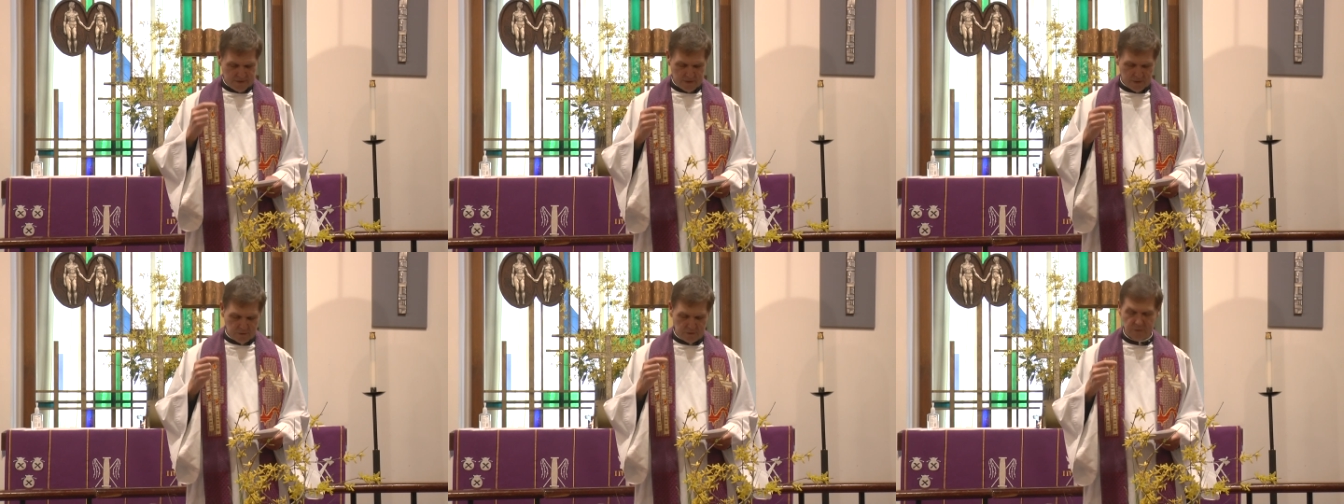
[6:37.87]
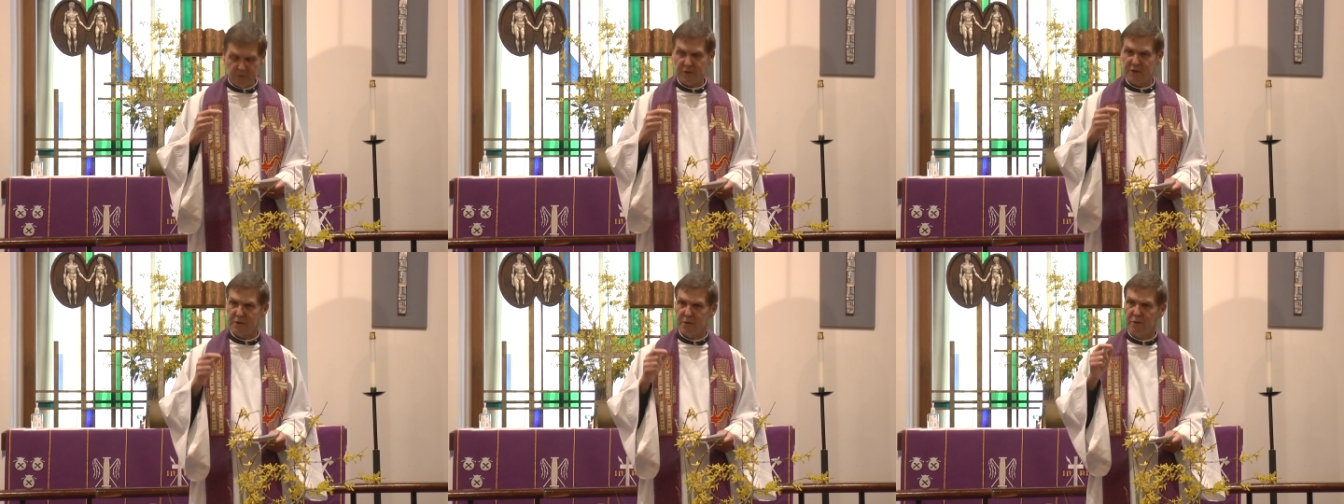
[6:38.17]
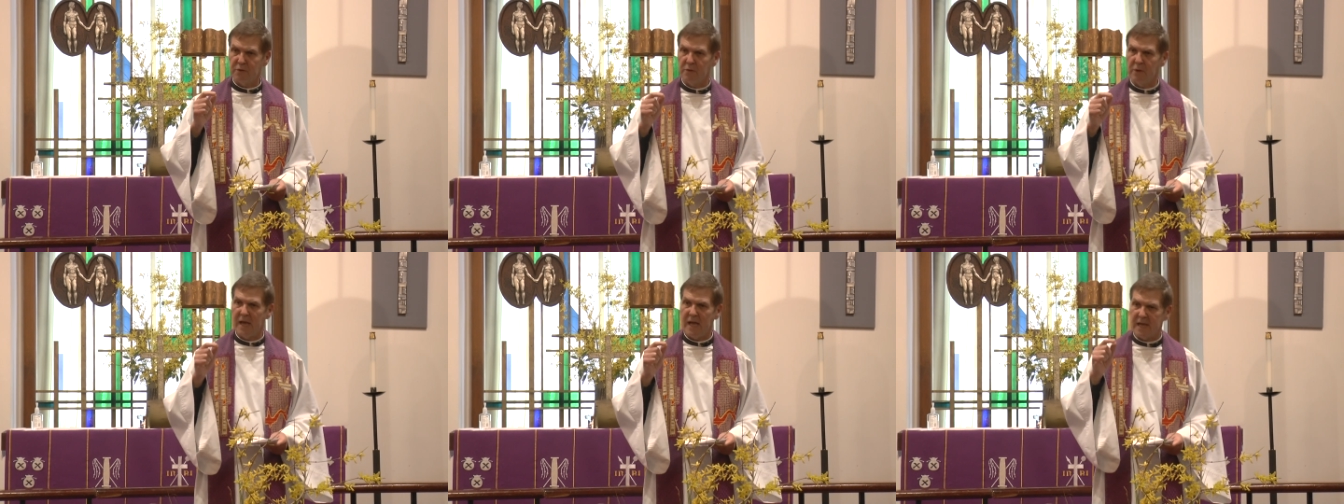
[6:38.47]
those
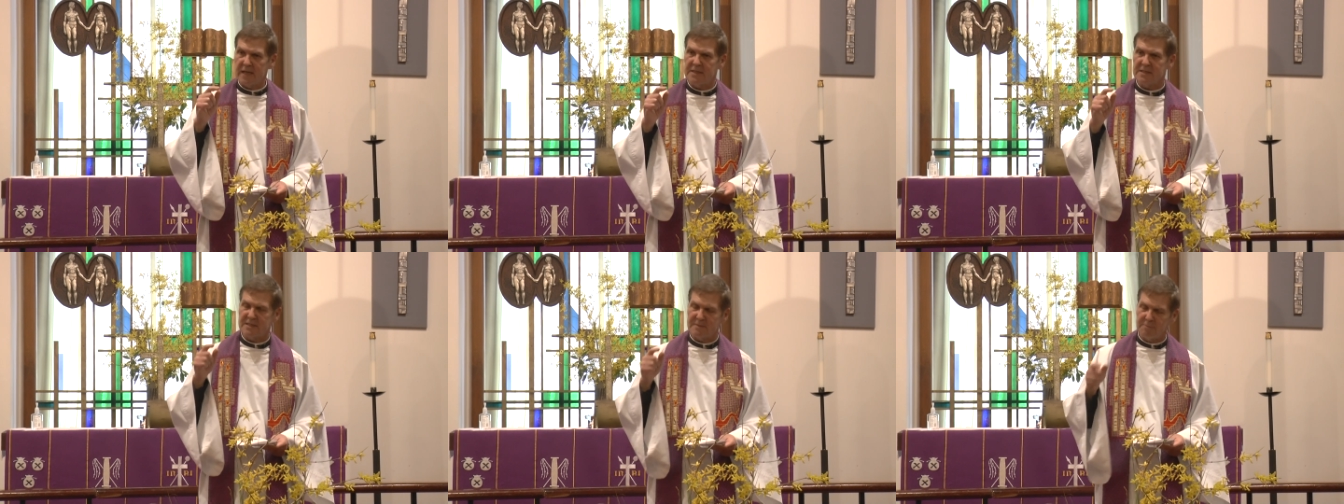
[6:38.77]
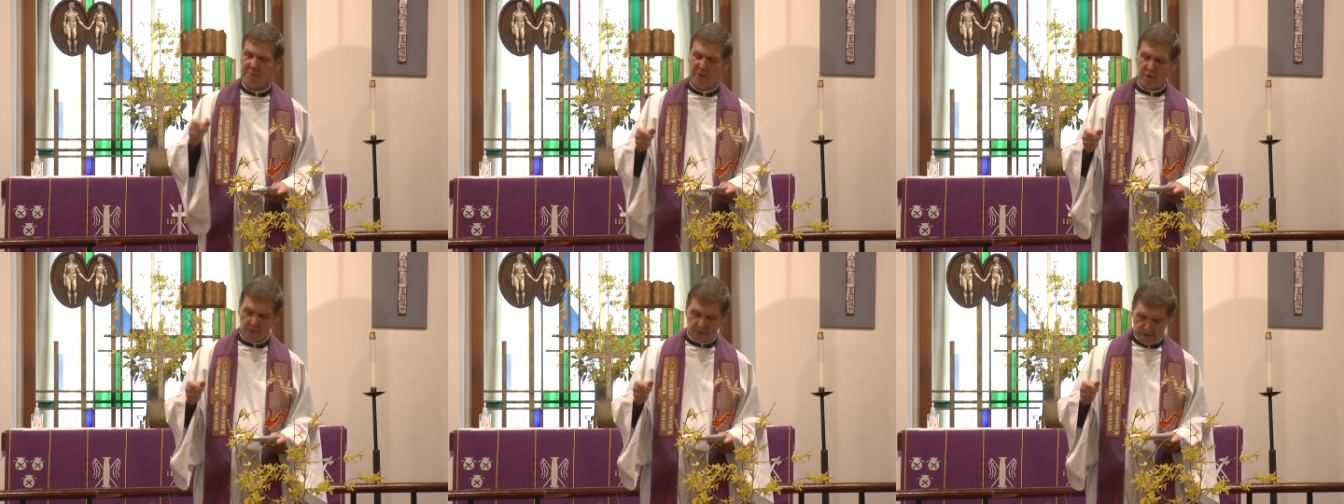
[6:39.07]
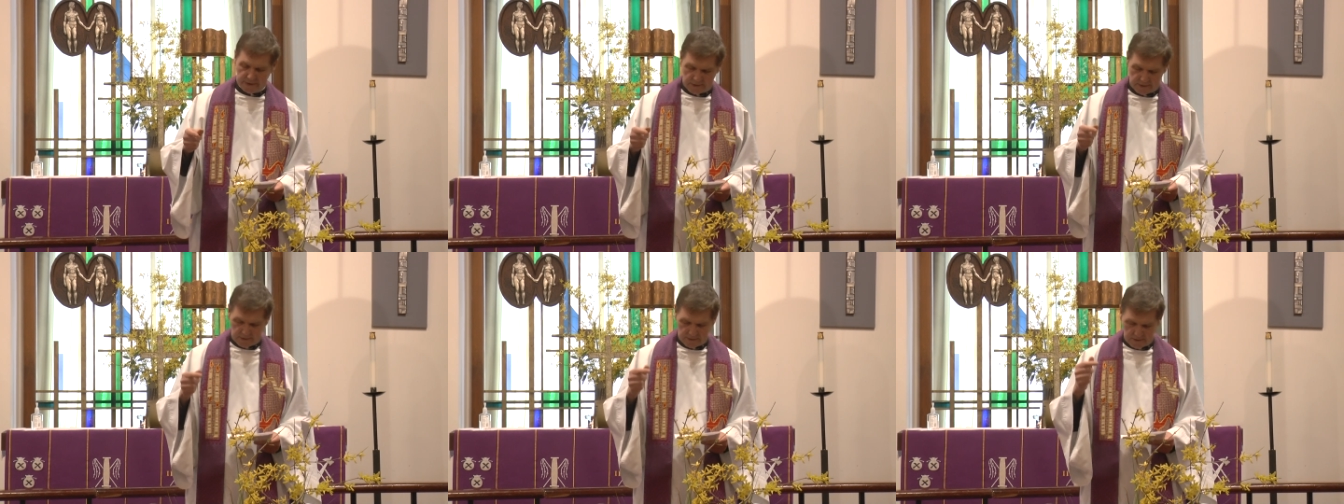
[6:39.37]
who
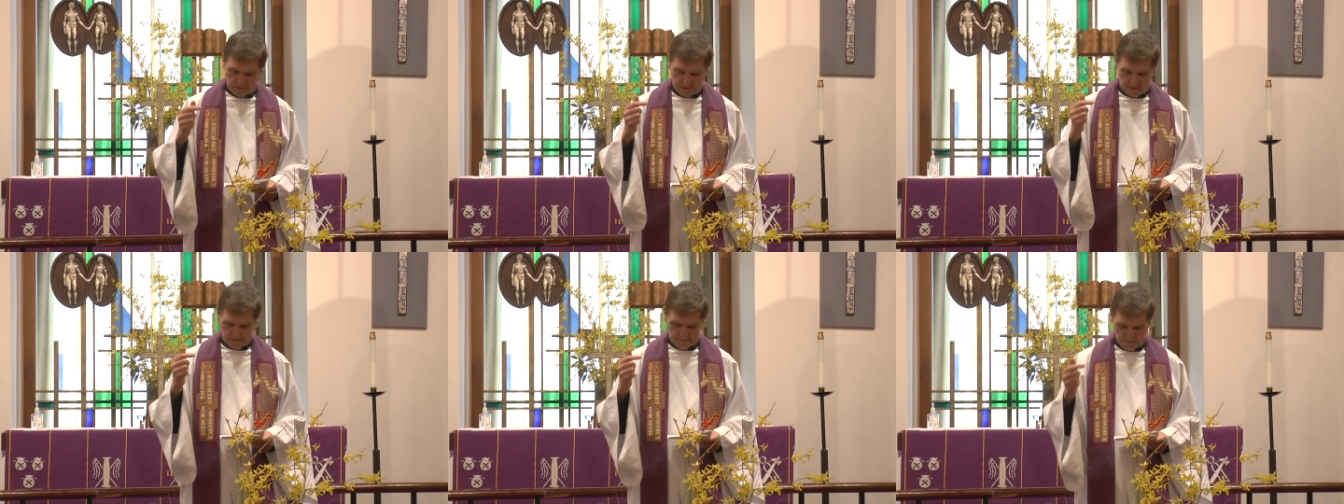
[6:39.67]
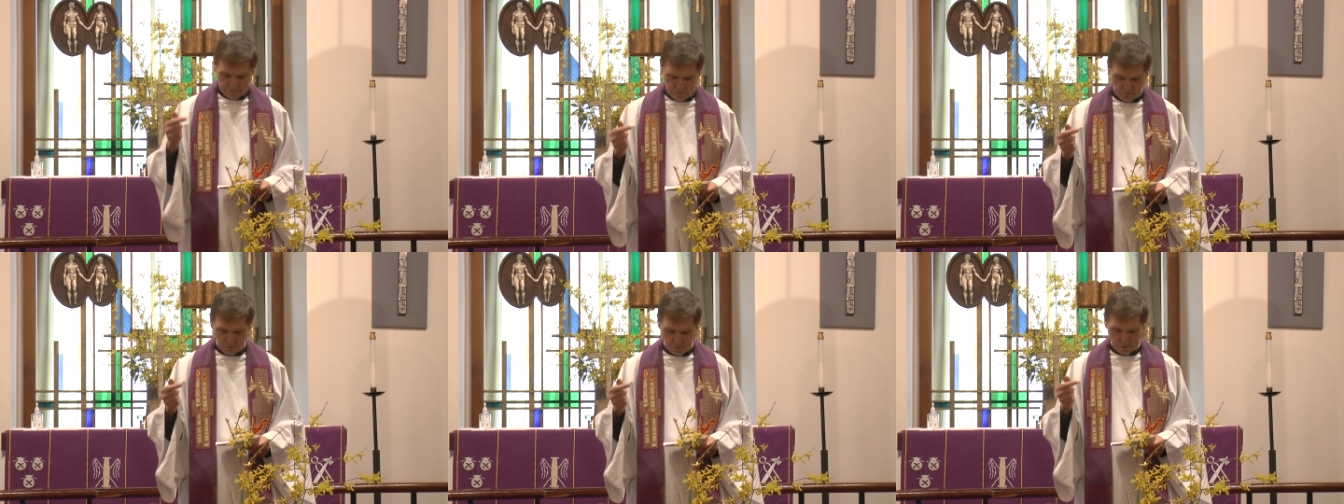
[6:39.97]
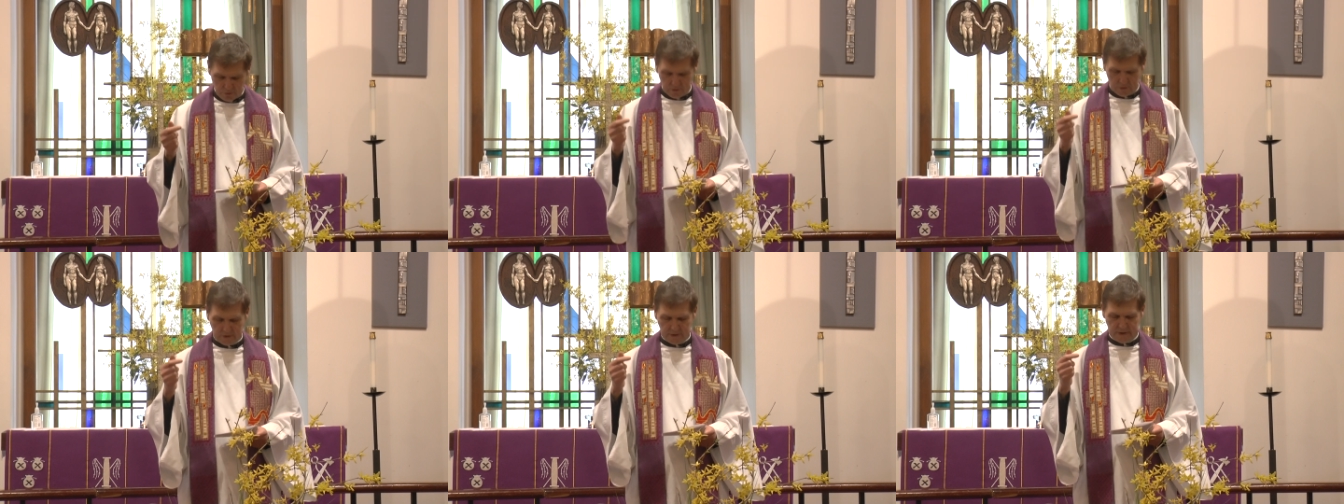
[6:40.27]
exploited the
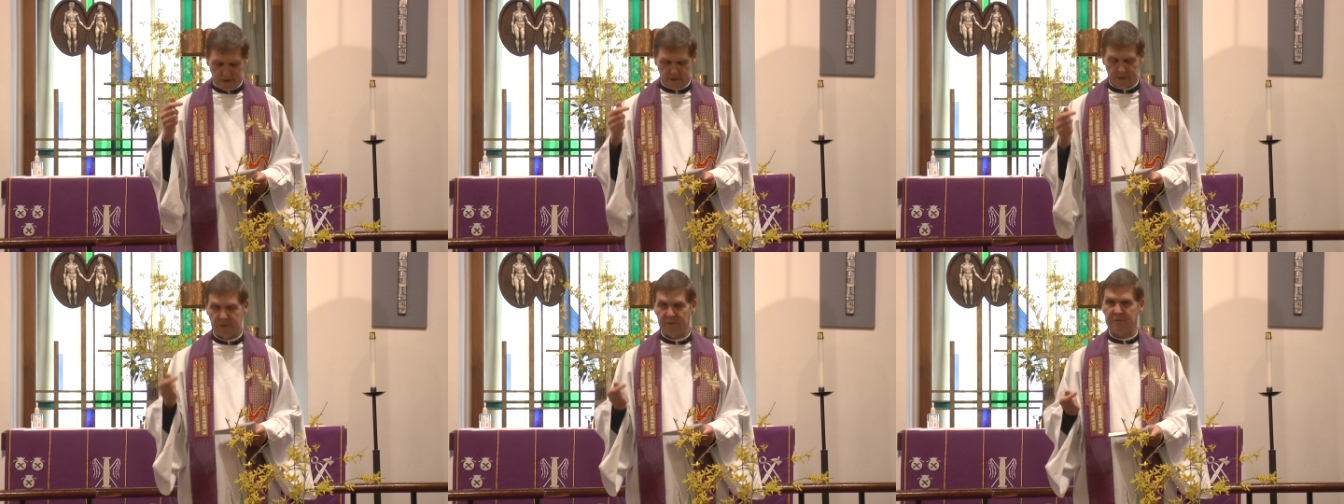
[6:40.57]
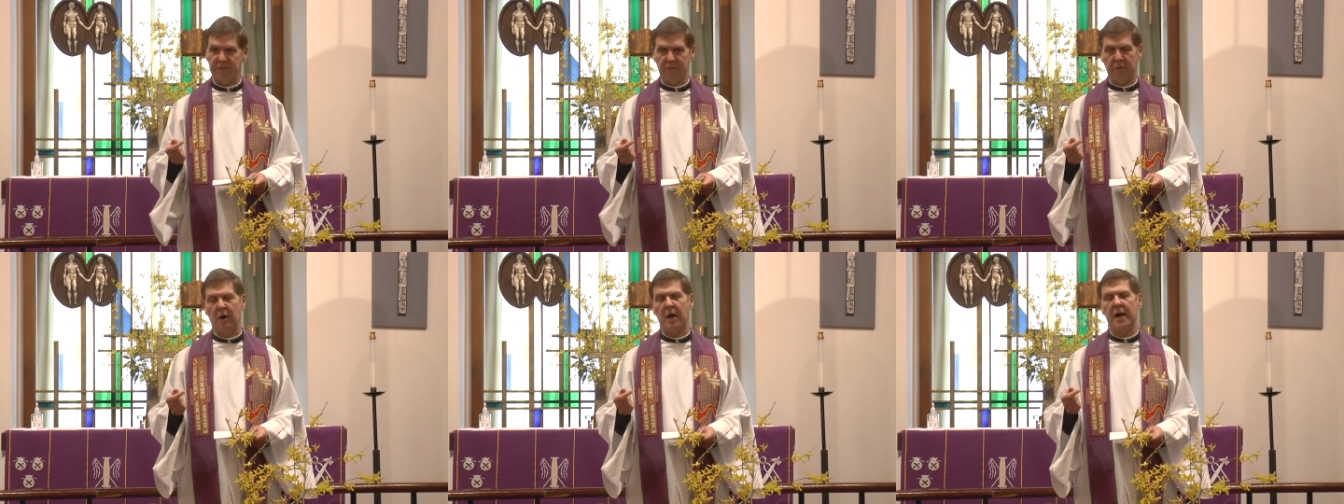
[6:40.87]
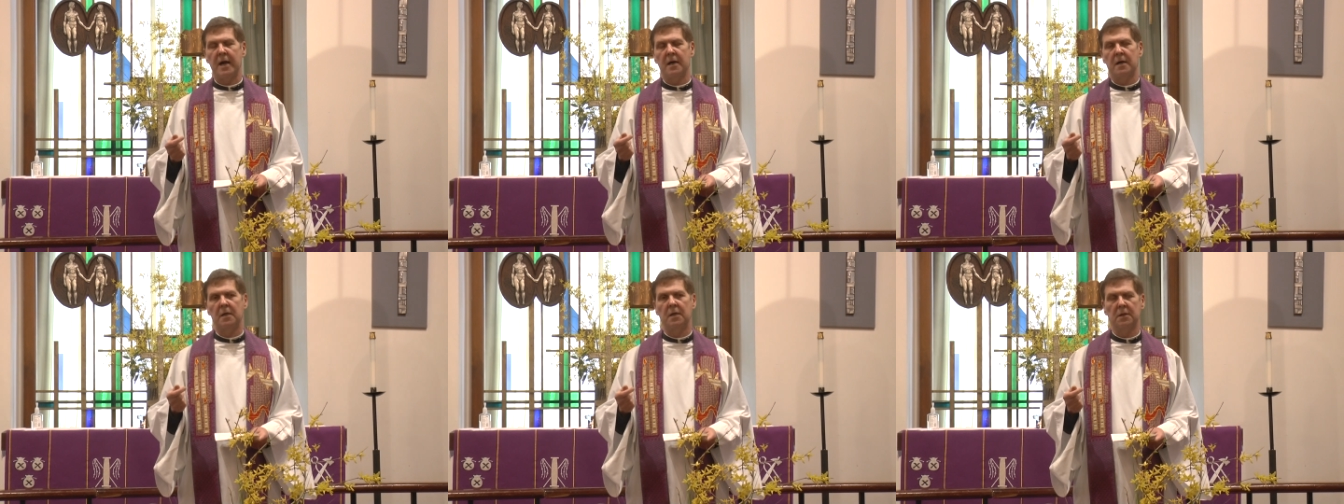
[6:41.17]
poor and the
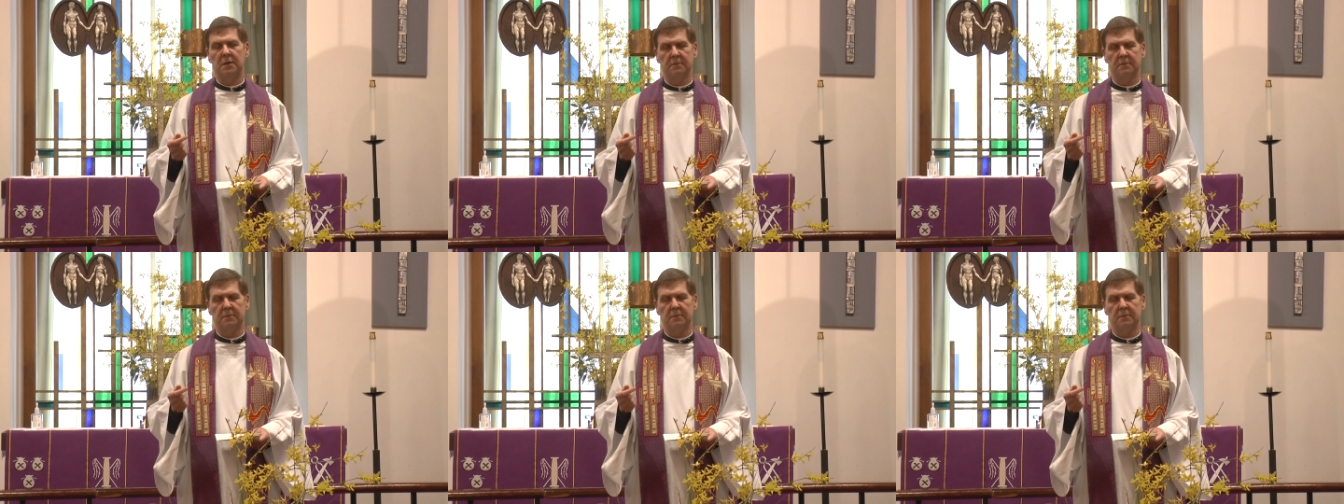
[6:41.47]
frail.